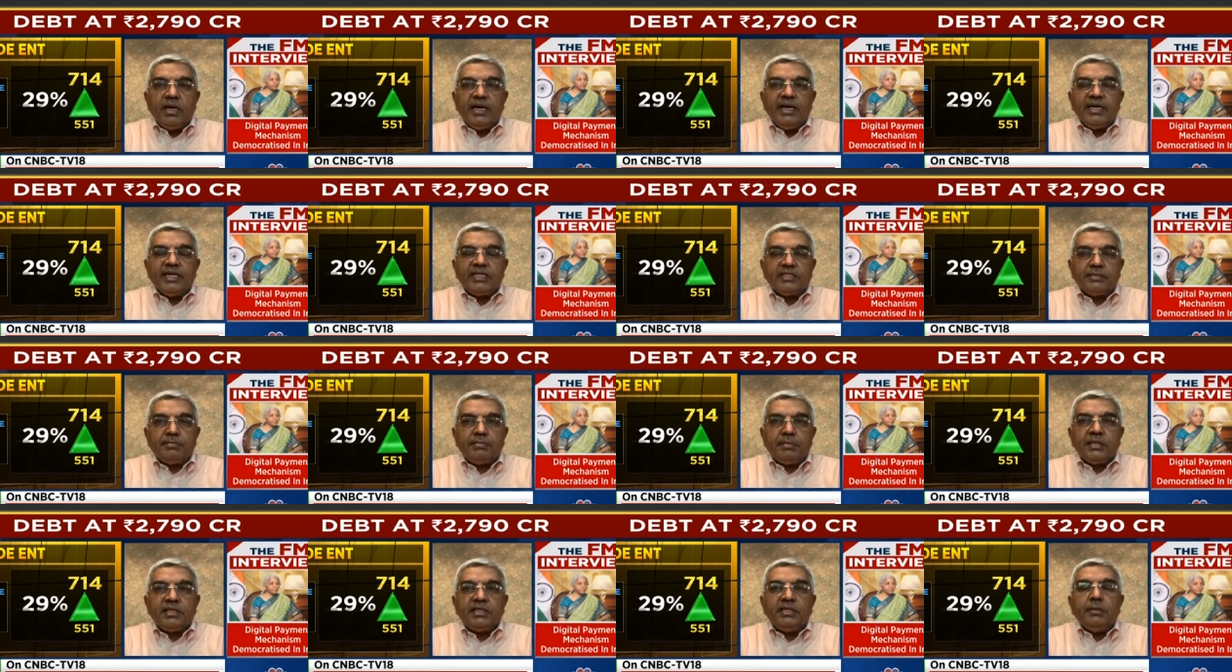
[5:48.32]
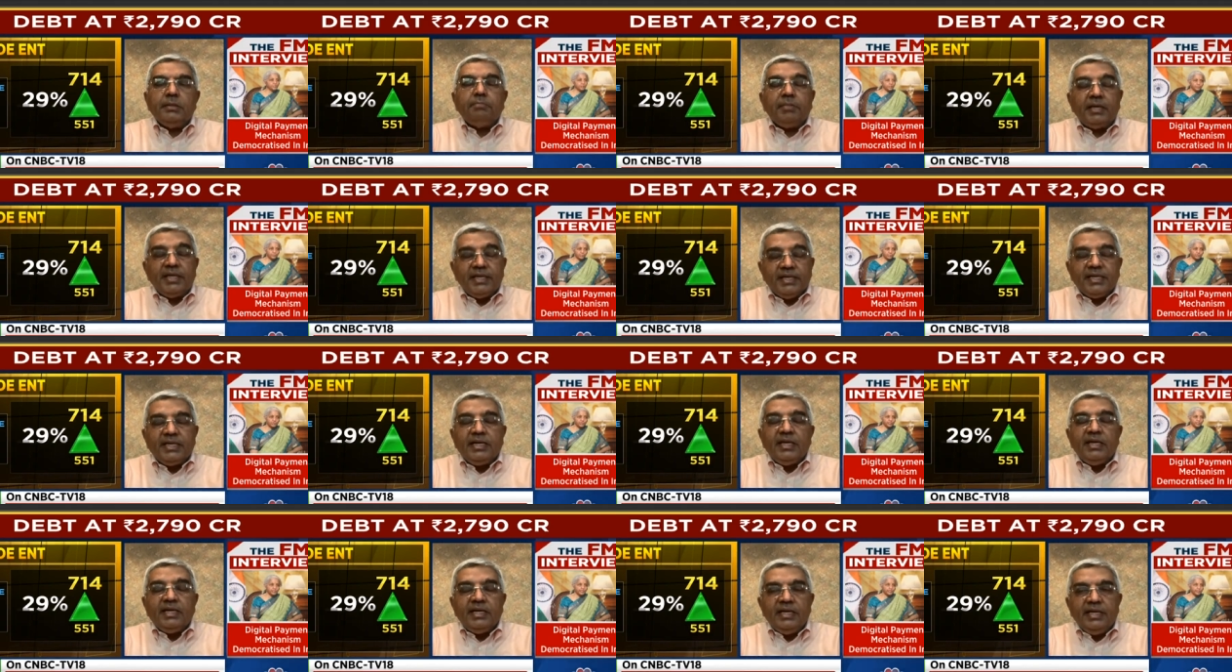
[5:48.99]
Uh, I expect it,
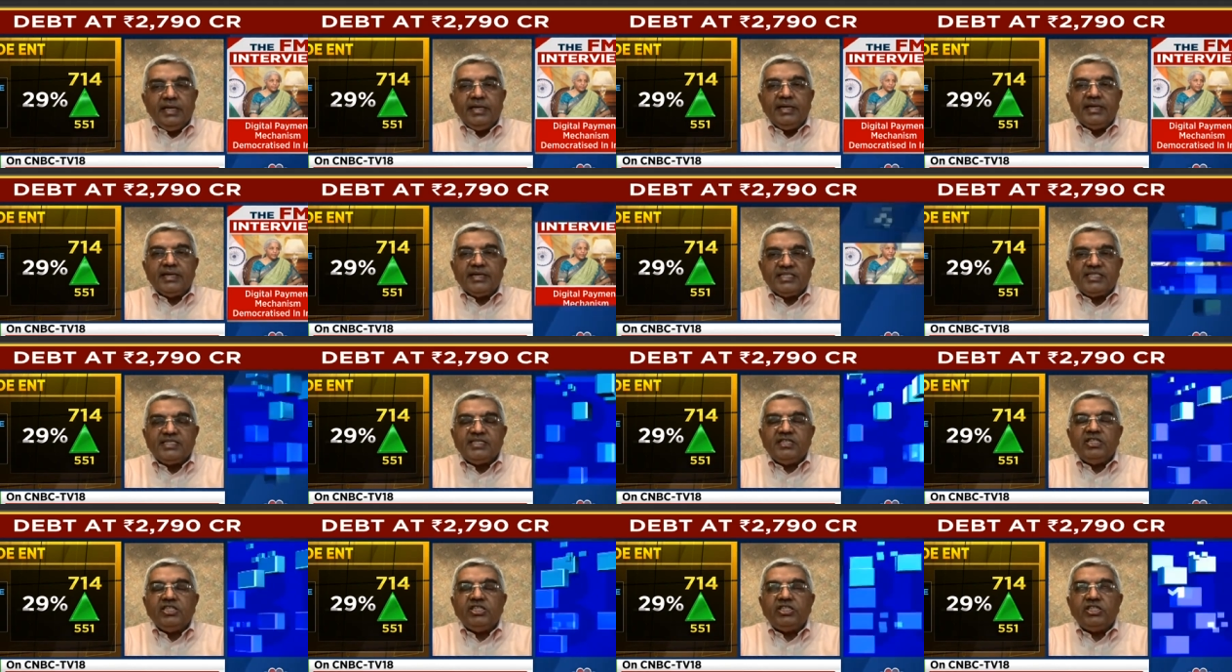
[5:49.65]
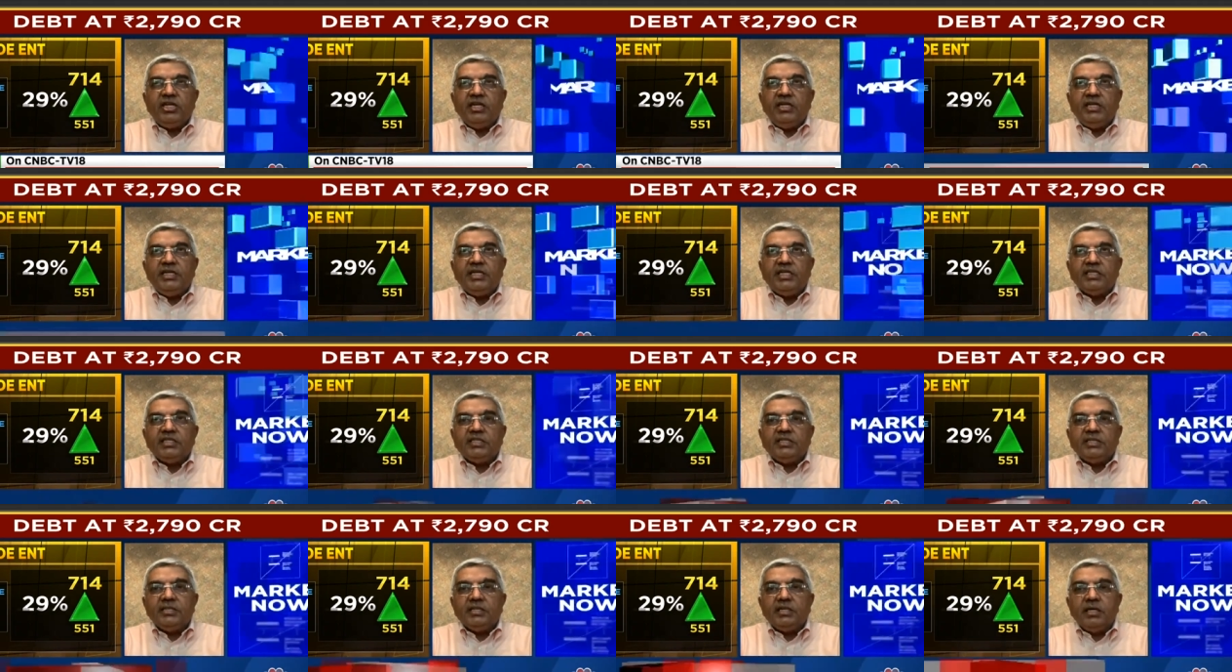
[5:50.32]
particularly in residential,
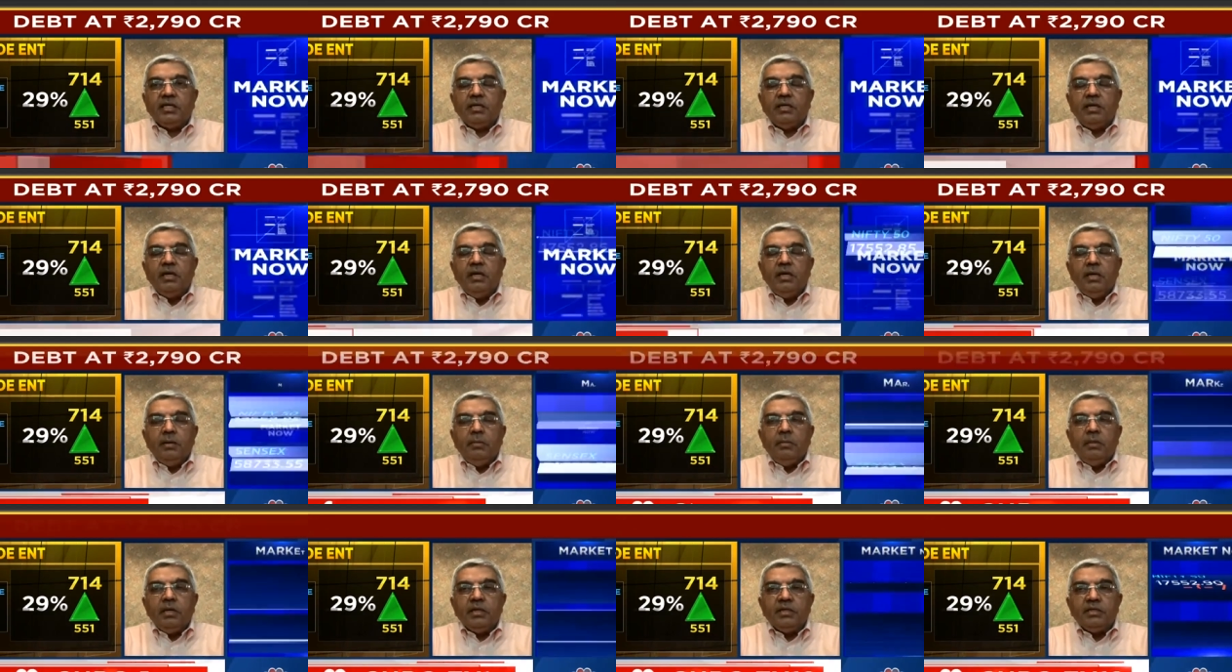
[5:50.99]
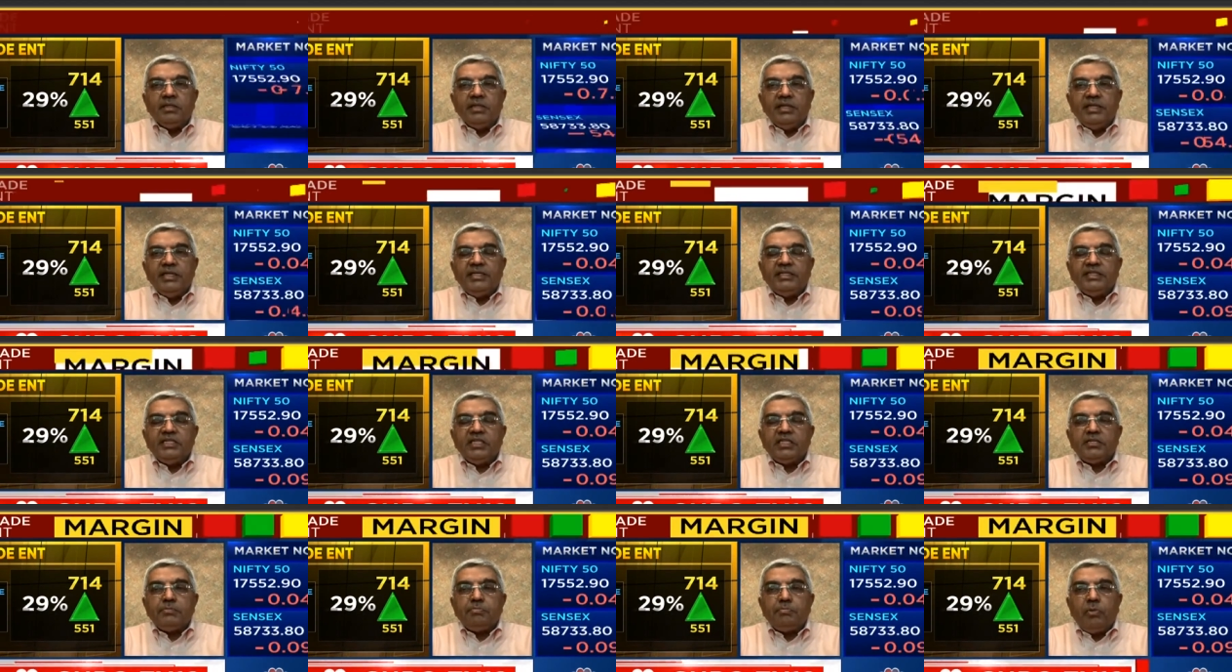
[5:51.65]
it is uh, it
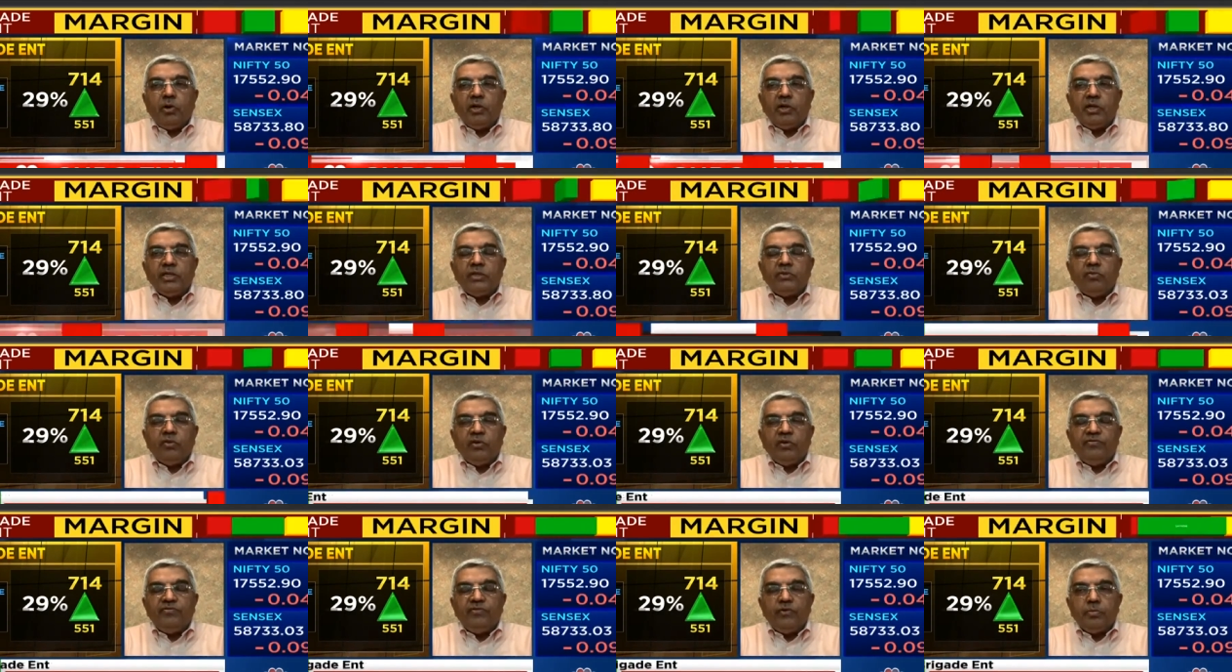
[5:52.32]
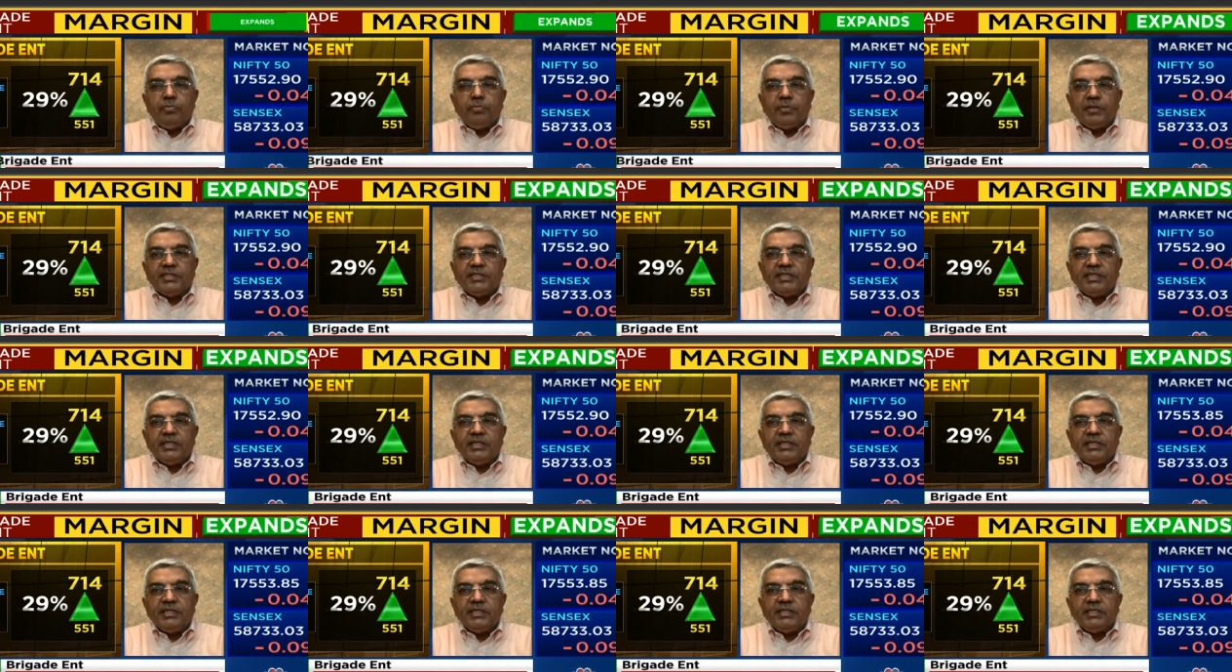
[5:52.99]
is just
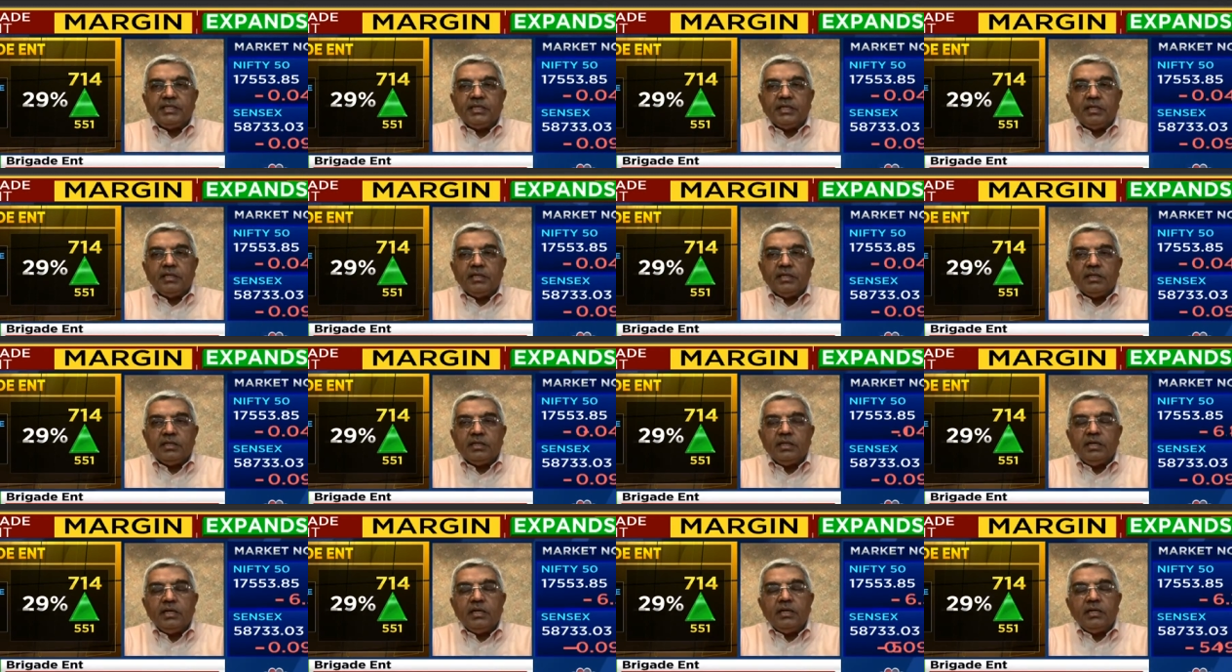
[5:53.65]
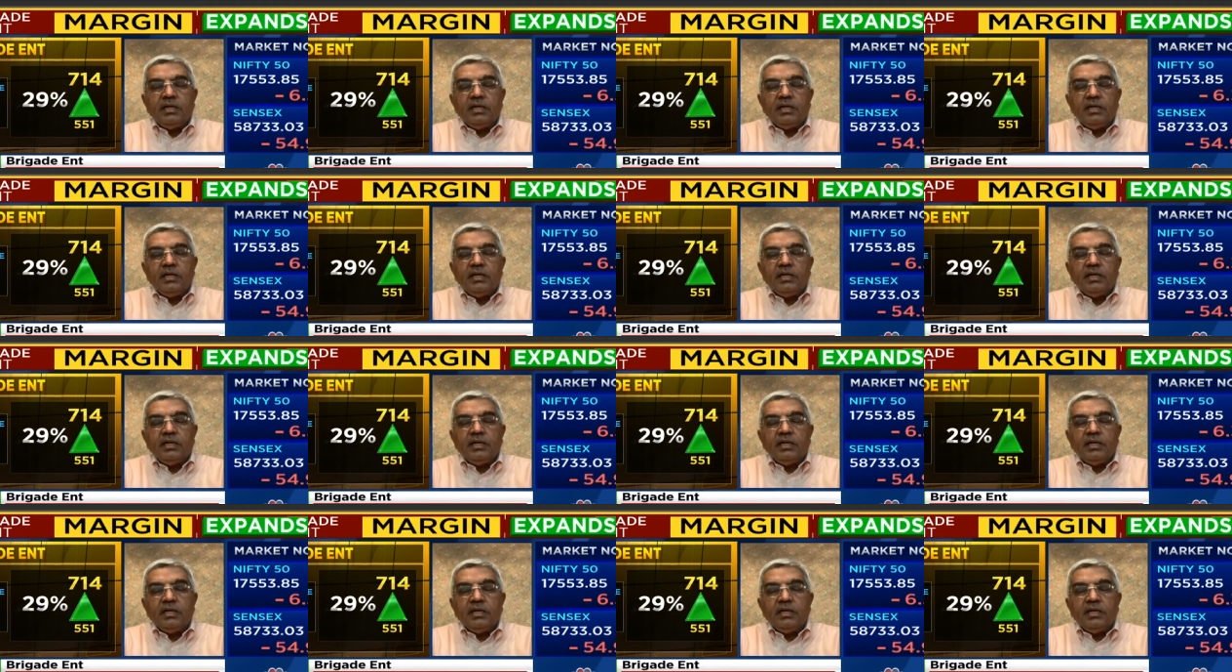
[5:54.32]
0.14% uh, uh,